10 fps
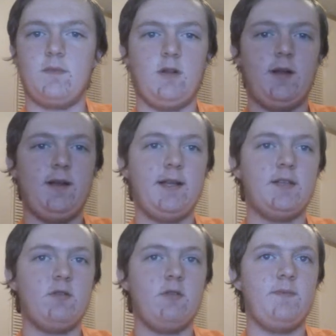Alright,
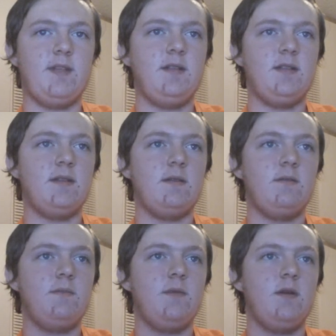next order of business.
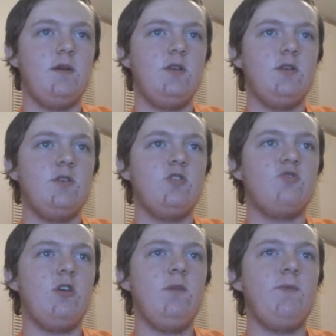
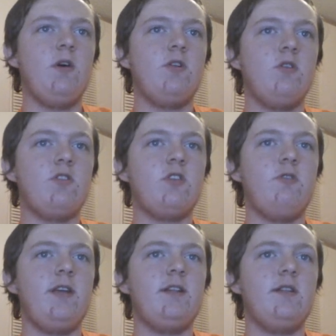Trump on North
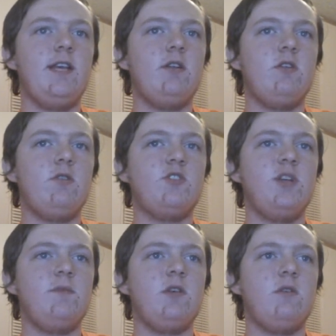Korean leader
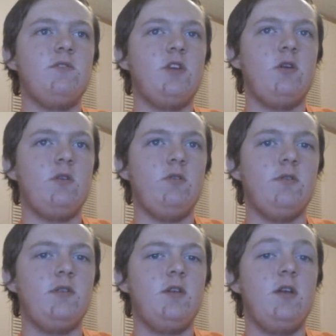Kim
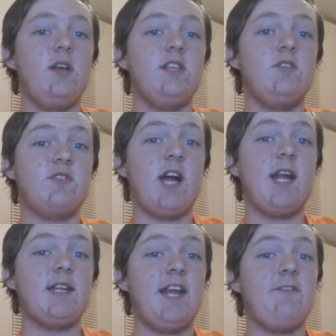Jong-un. You
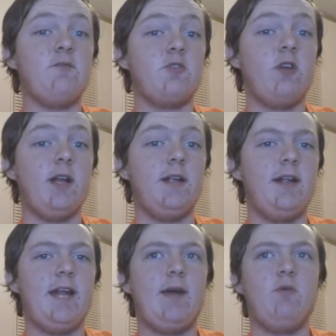gotta give him credit,
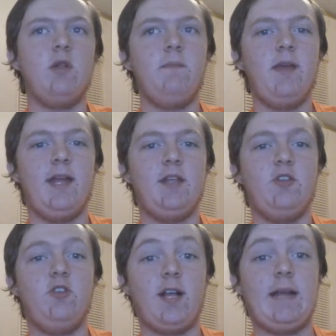and I will admit,
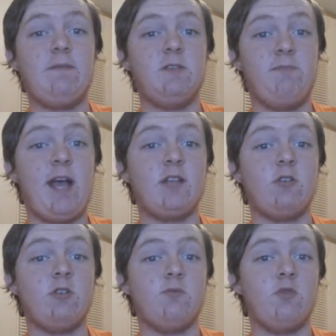you gotta give this
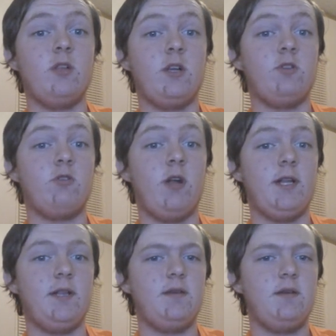bastard some really good
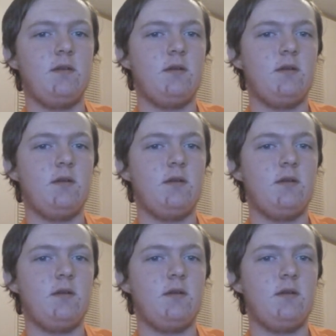credit.